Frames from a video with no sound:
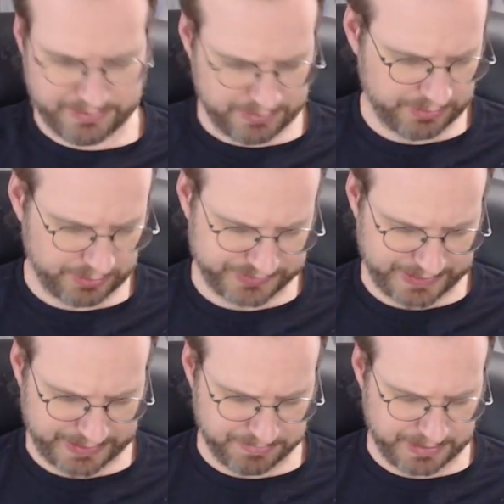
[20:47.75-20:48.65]
looks
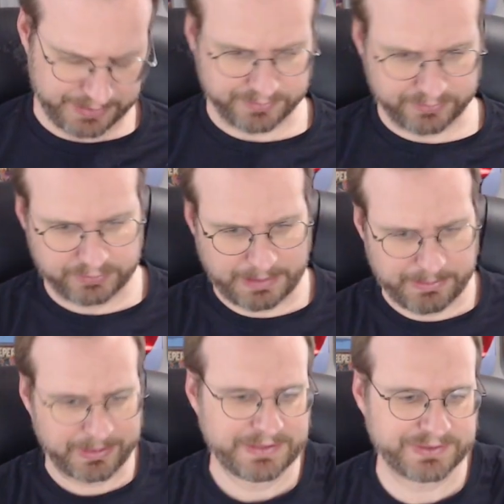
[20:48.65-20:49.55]
like it had been rubbed
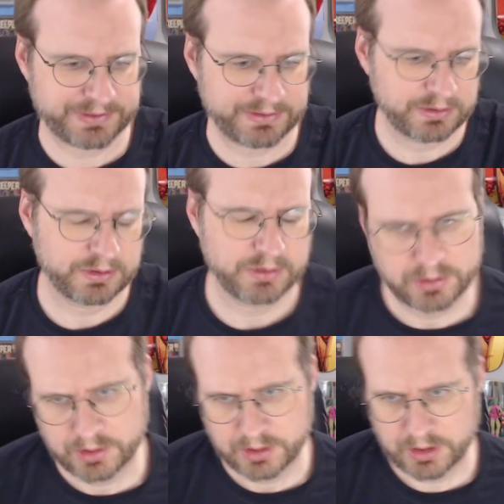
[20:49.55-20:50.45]
up against
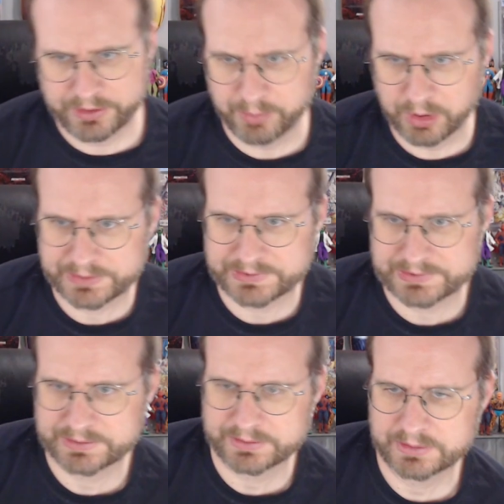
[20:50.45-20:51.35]
other
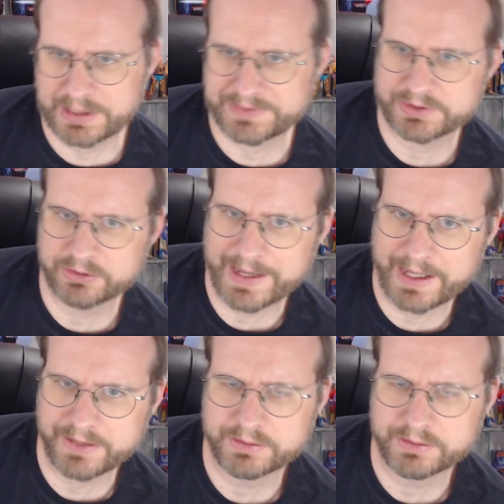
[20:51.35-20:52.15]
books. That's too bad.